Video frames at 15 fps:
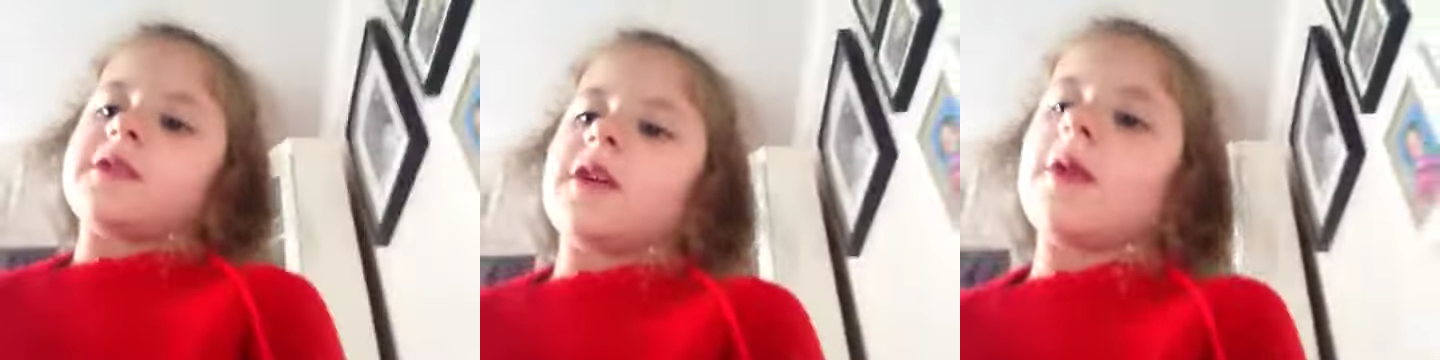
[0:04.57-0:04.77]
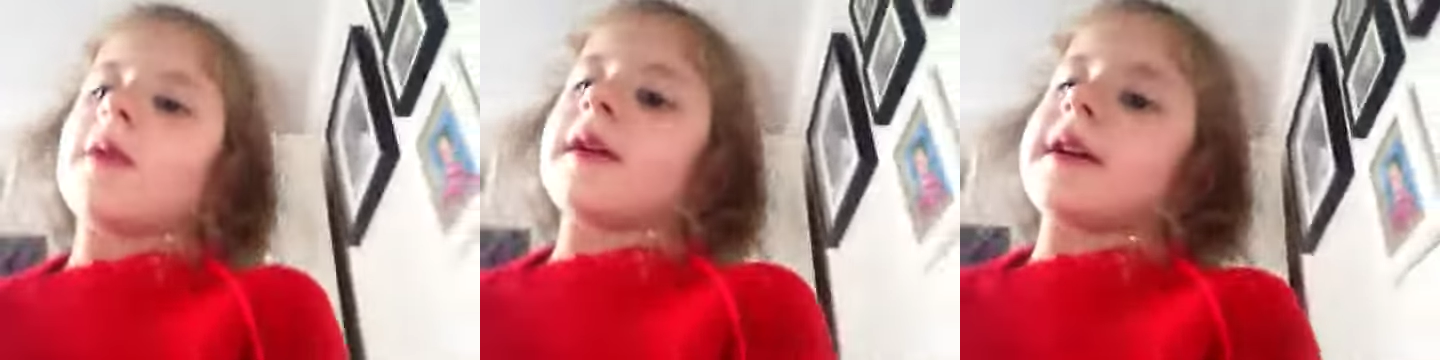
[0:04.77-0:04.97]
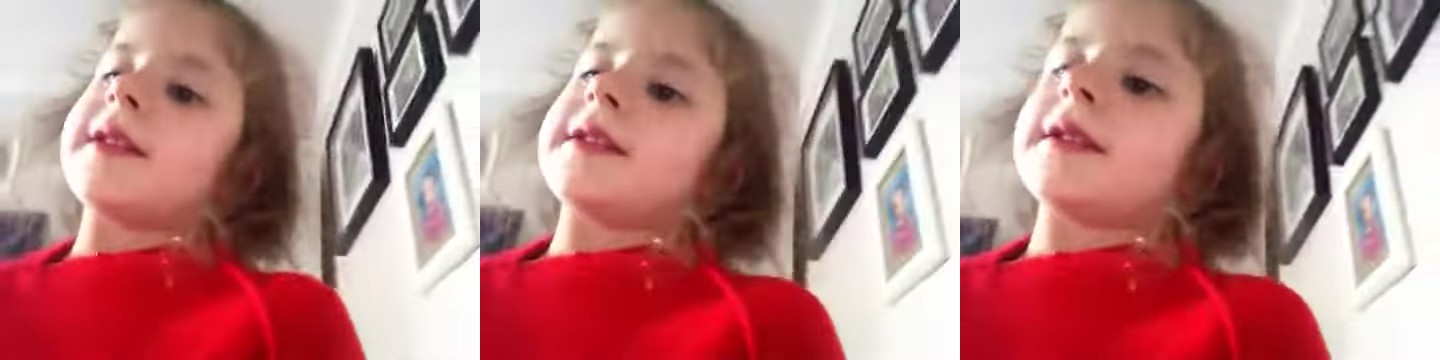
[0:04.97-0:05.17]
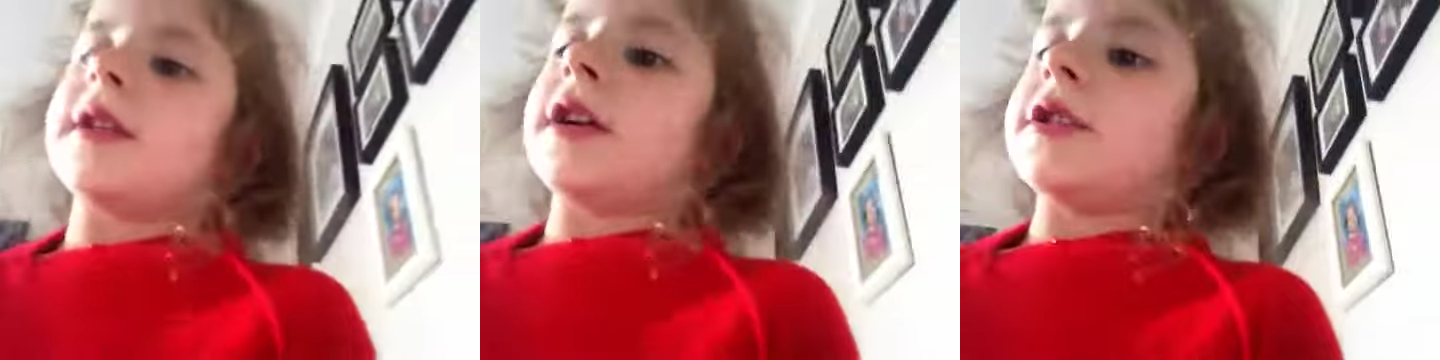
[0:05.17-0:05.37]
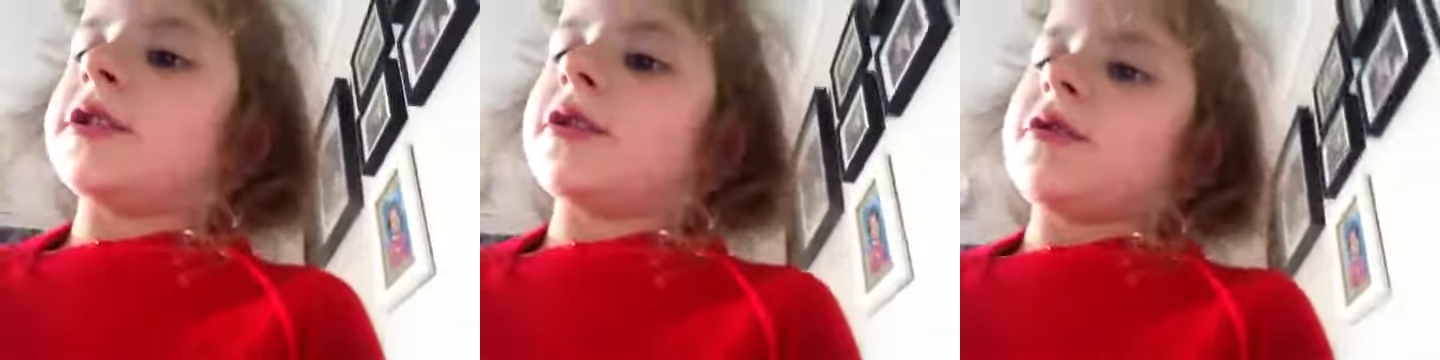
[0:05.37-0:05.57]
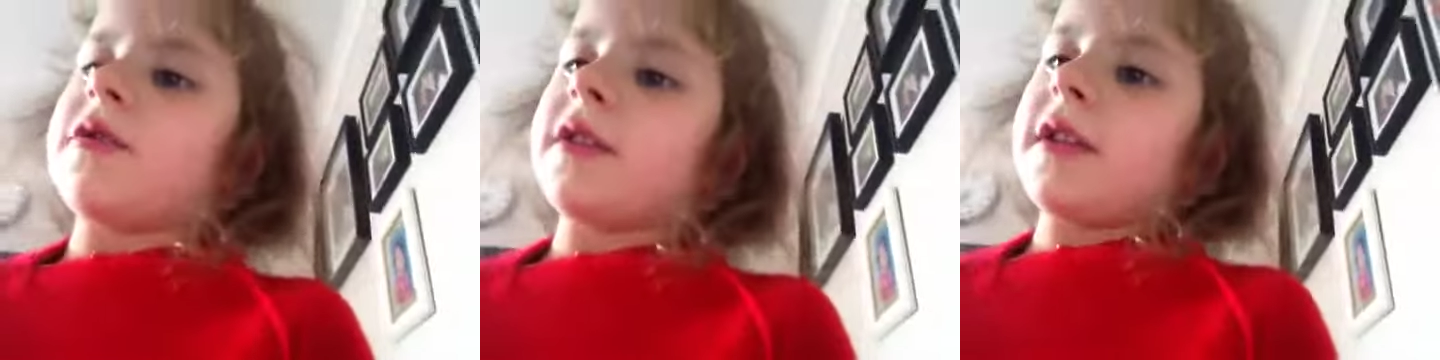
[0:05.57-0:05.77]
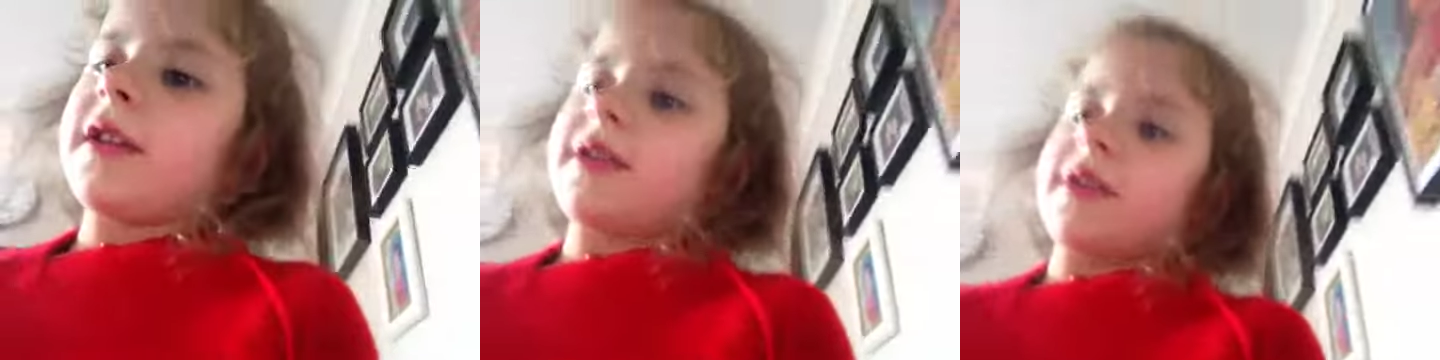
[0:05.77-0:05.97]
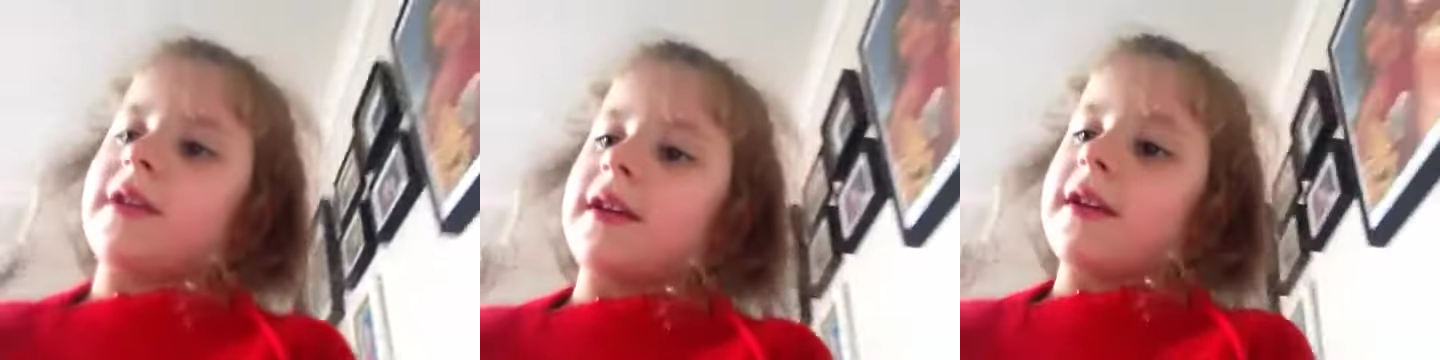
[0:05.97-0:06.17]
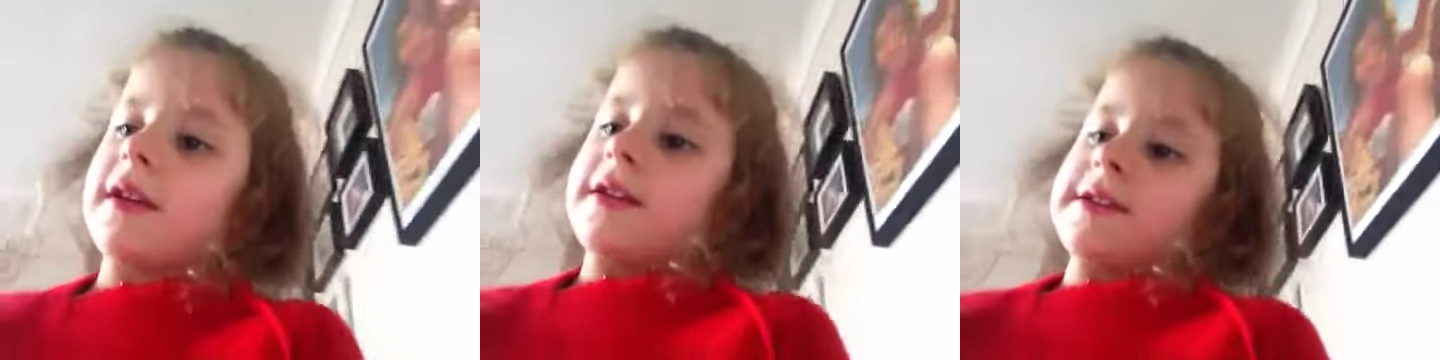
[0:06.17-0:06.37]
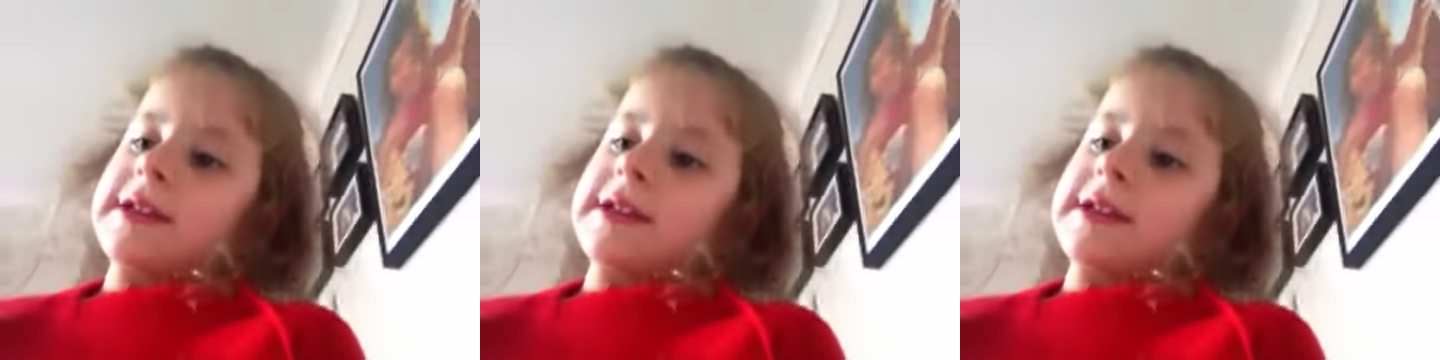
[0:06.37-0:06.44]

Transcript: No, it's not. I don't really think it